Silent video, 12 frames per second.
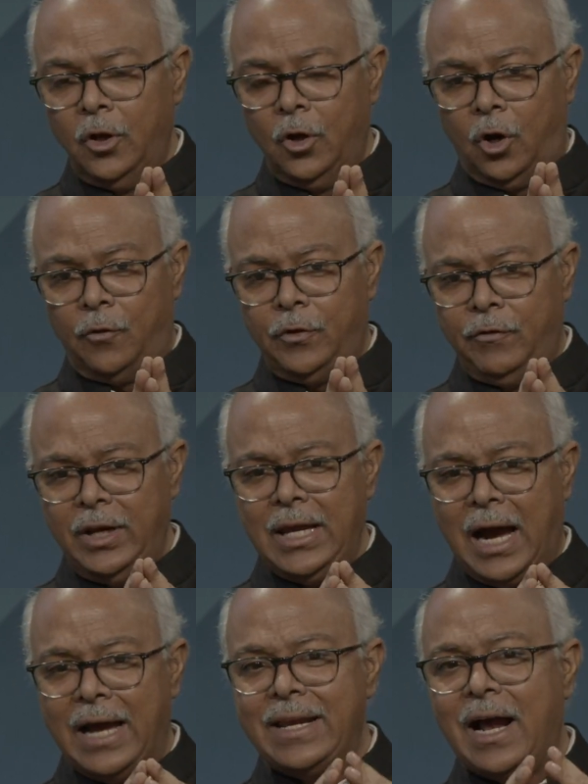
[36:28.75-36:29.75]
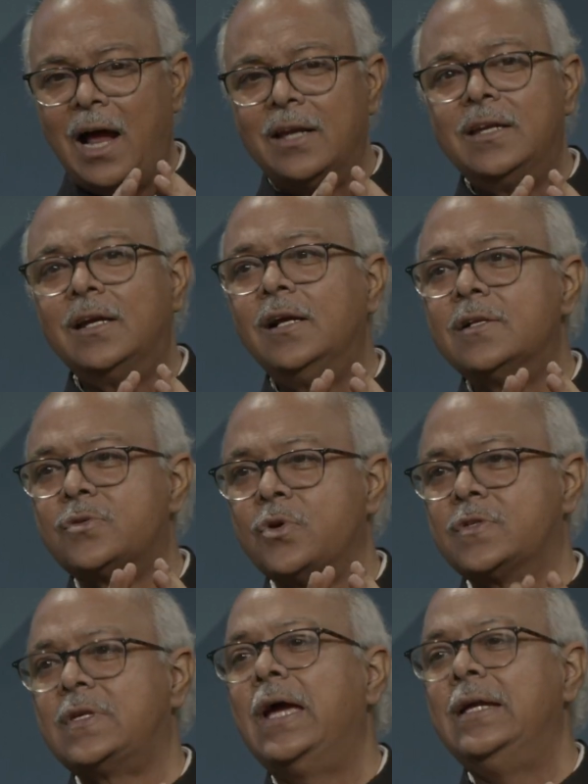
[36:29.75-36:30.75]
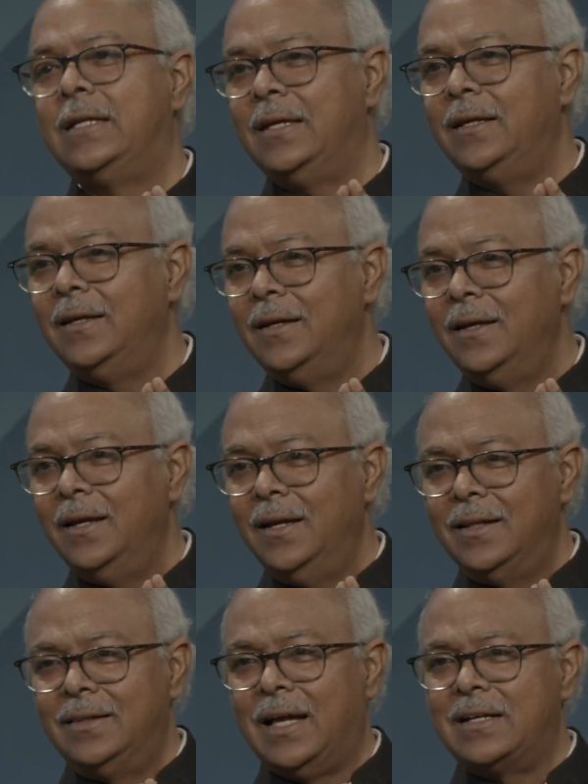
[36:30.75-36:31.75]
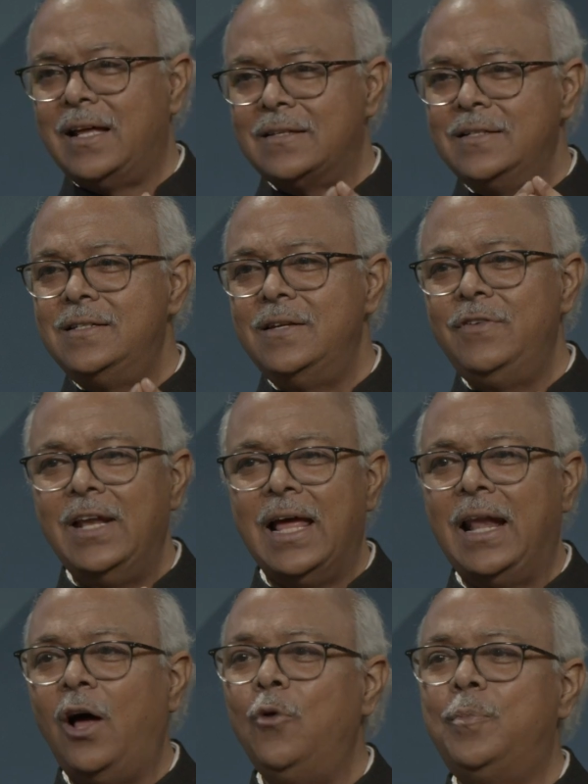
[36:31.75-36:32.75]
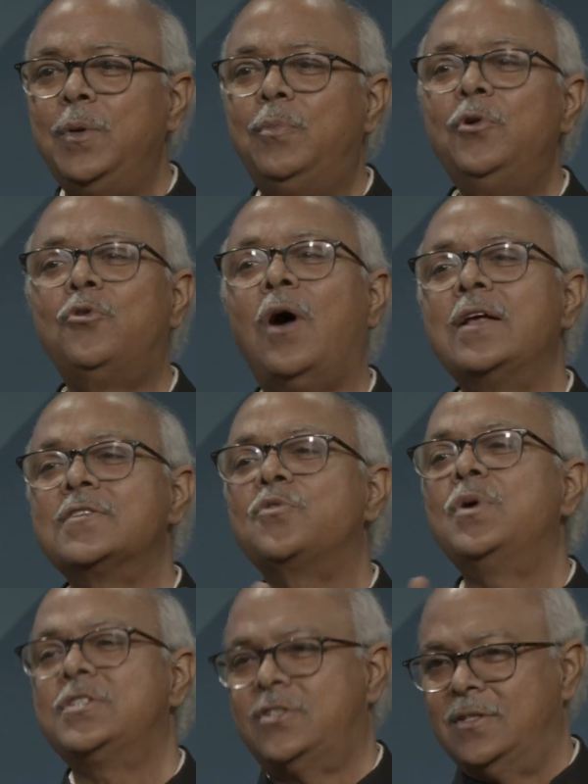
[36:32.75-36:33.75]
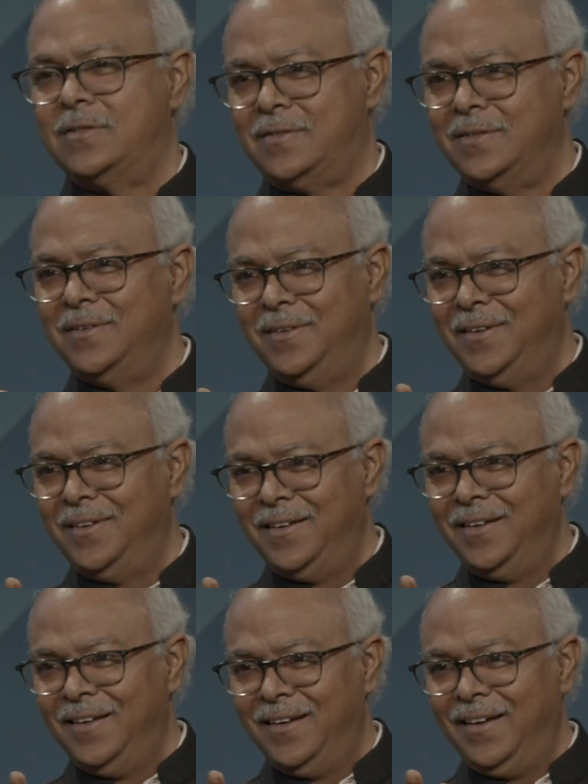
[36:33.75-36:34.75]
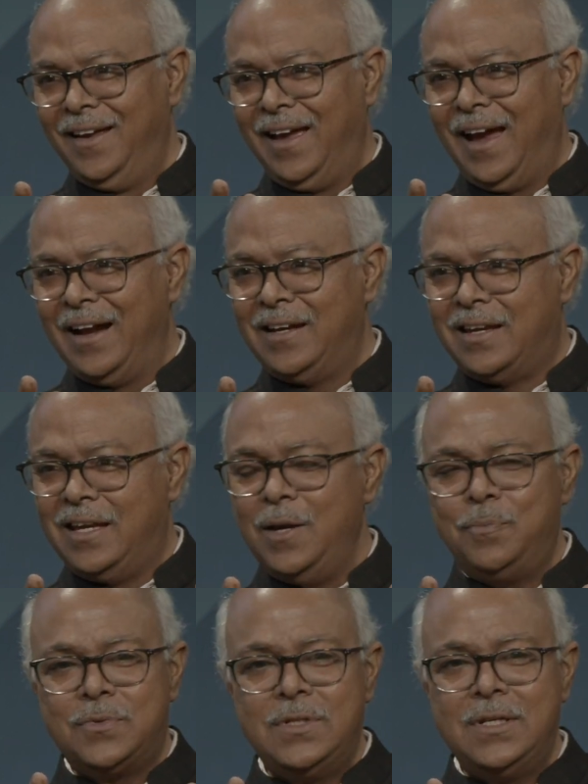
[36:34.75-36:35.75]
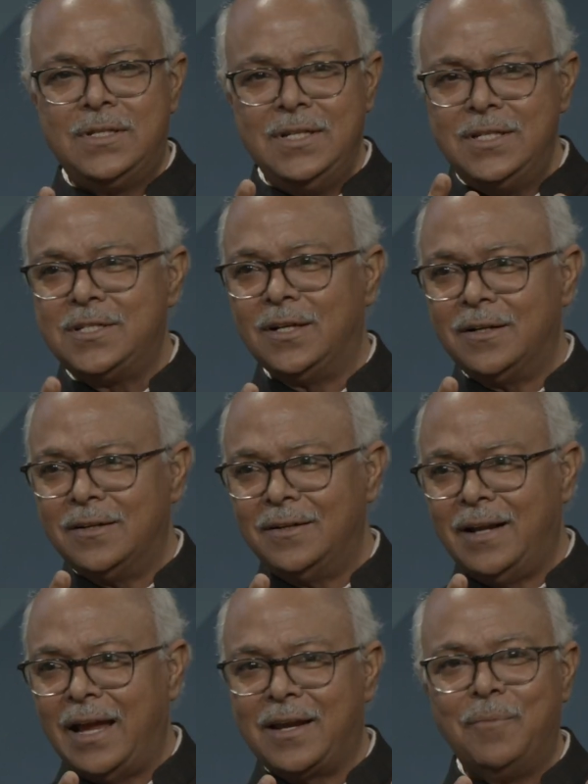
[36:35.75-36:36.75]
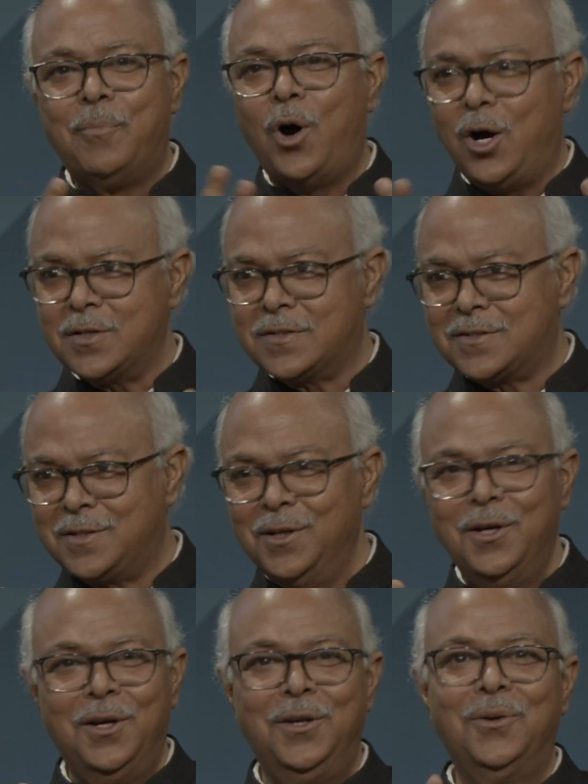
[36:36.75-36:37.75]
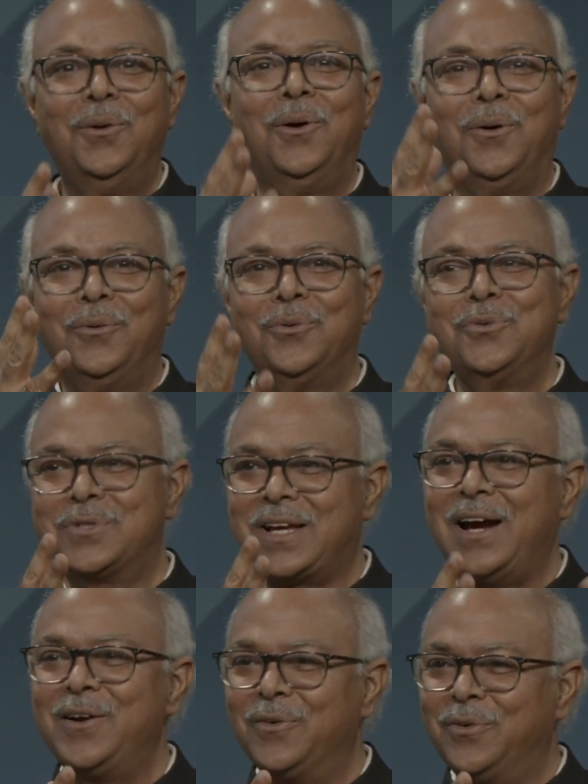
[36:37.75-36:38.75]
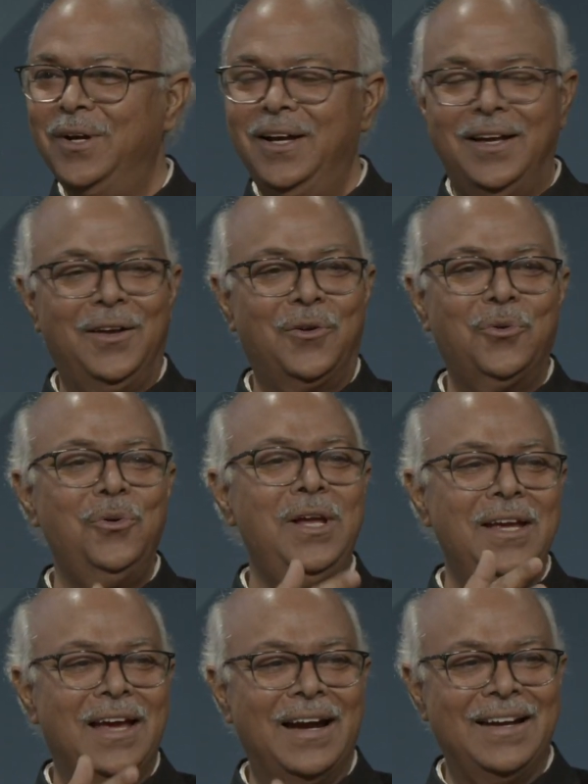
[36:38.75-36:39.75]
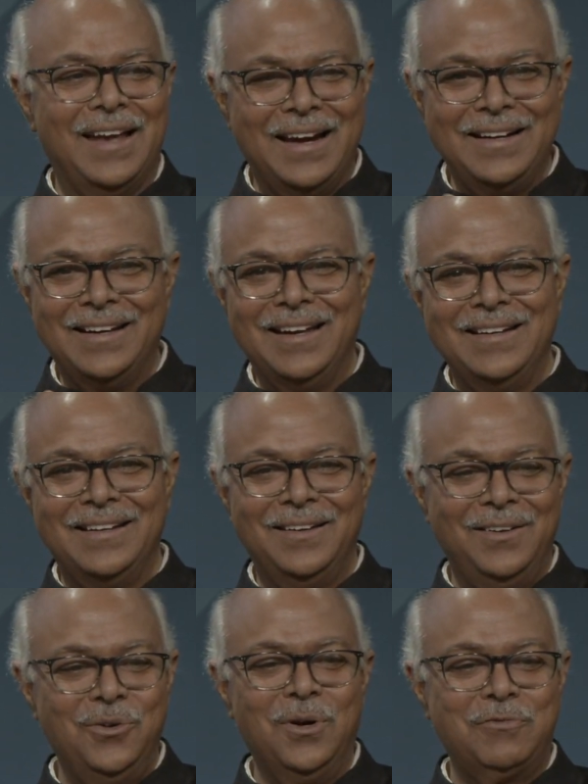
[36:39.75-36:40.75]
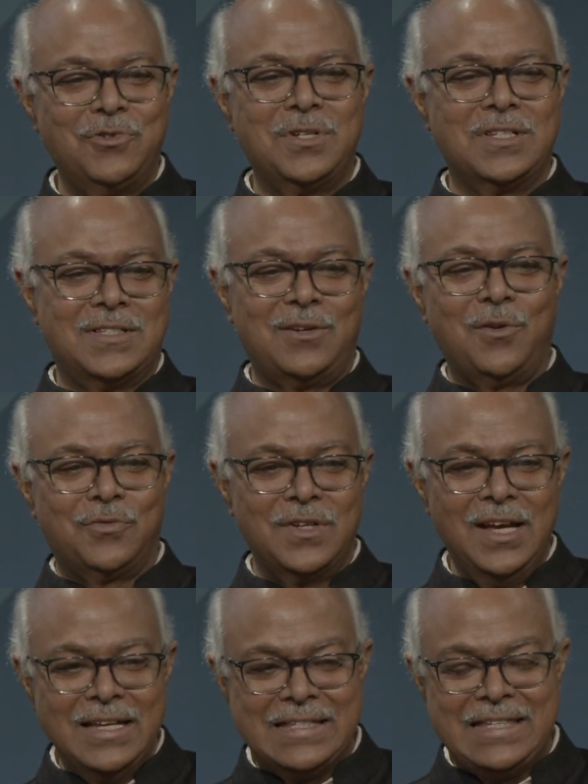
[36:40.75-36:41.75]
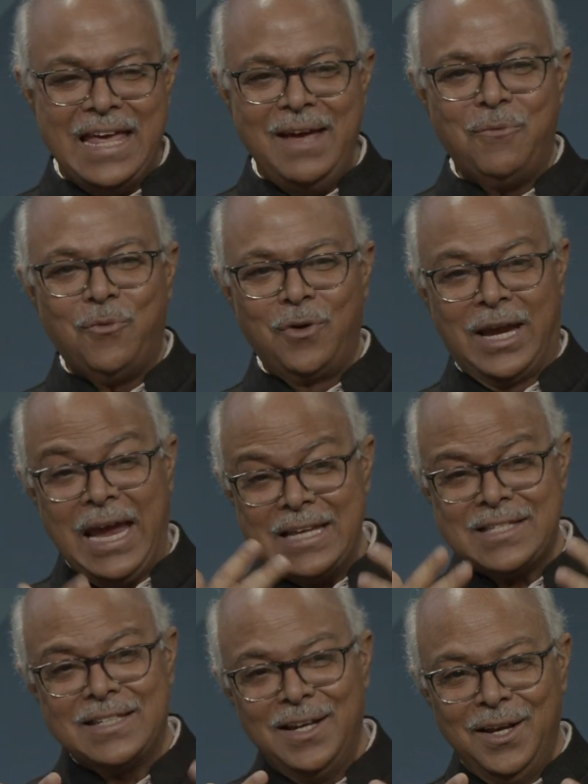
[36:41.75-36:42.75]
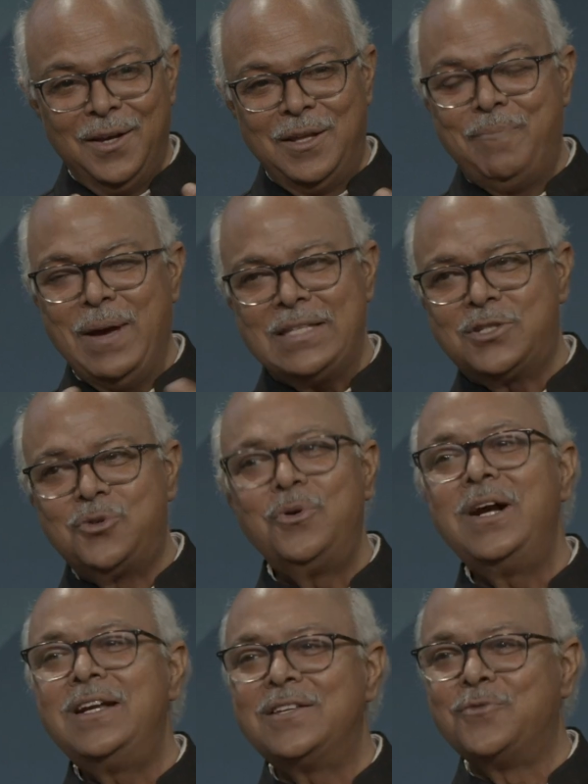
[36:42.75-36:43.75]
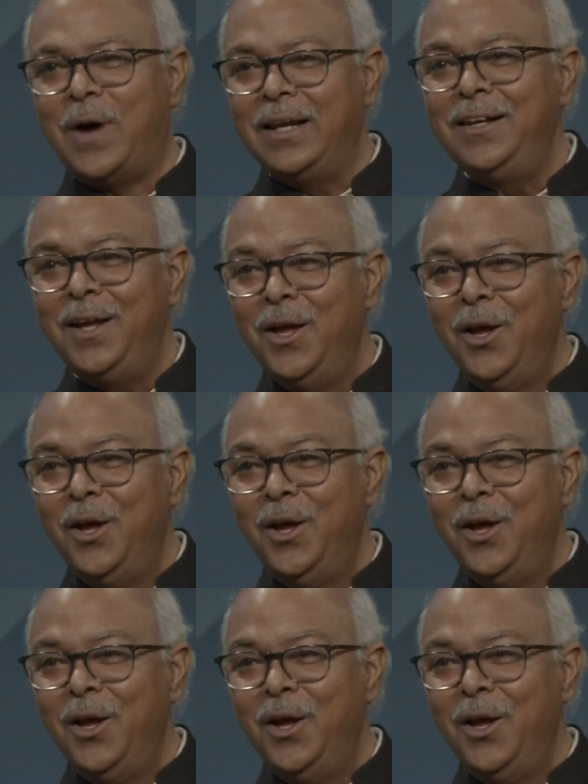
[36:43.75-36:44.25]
of a very hierarchical society that doesn't even allow people to ask questions and keeps the teacher like a boss, you know, who's kind of ruling, and you have to just sort of say, guess. The best student is one